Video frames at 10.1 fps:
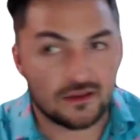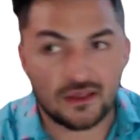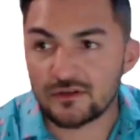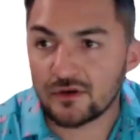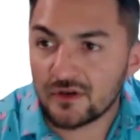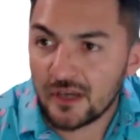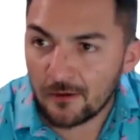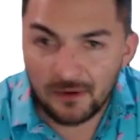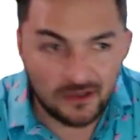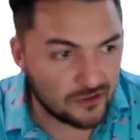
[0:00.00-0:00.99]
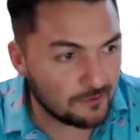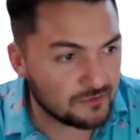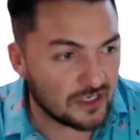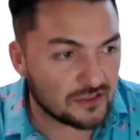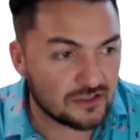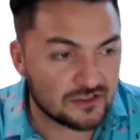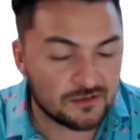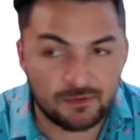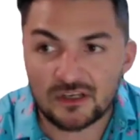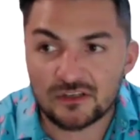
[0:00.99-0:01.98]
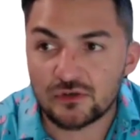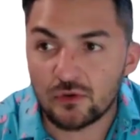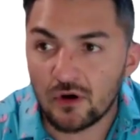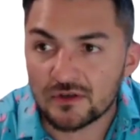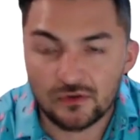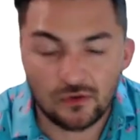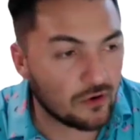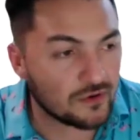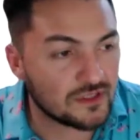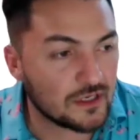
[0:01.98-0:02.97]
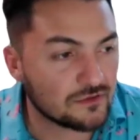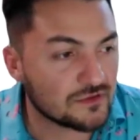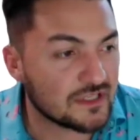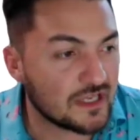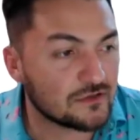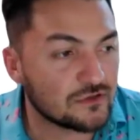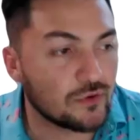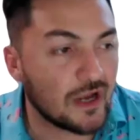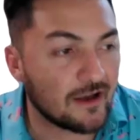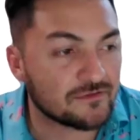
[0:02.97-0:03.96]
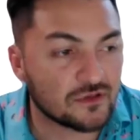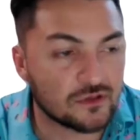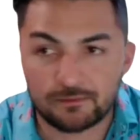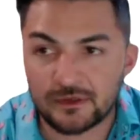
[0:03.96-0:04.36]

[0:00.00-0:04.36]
then you don't care about the objections because you also already understand you have to